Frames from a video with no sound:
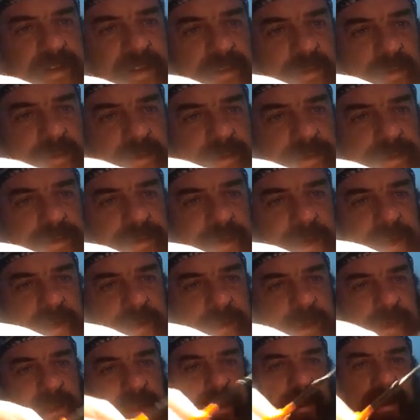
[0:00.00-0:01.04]
in the water
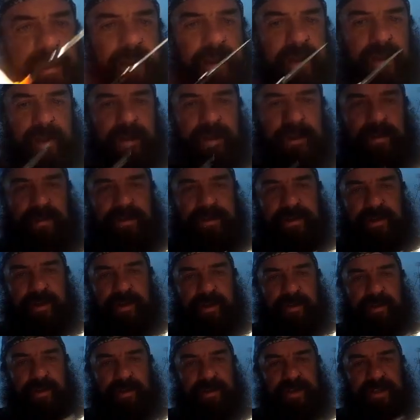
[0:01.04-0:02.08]
anyway, so
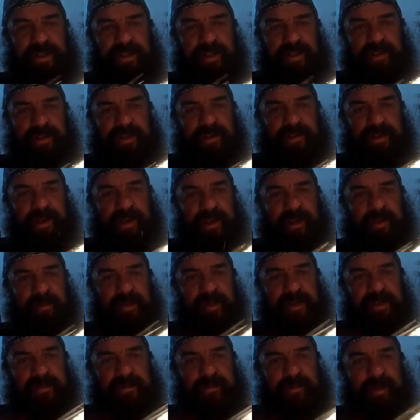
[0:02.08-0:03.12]
you won't see these straggly
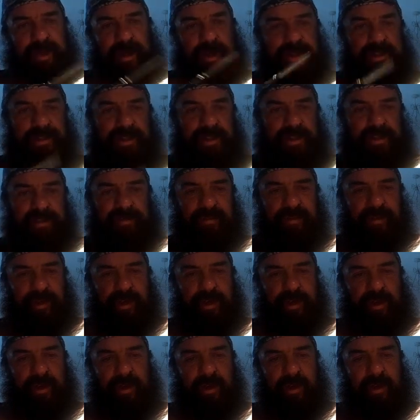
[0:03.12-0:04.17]
bits. But just
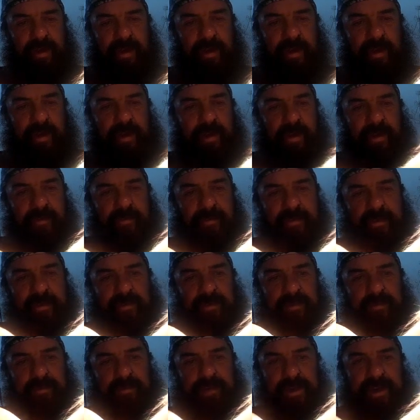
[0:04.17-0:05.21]
for
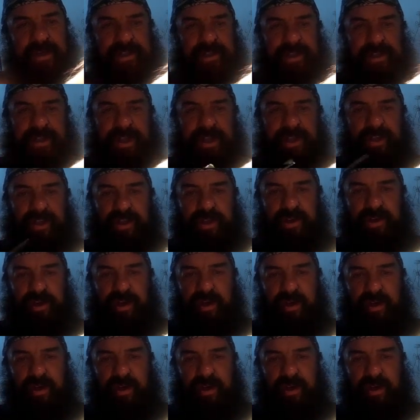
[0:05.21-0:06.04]
presentation,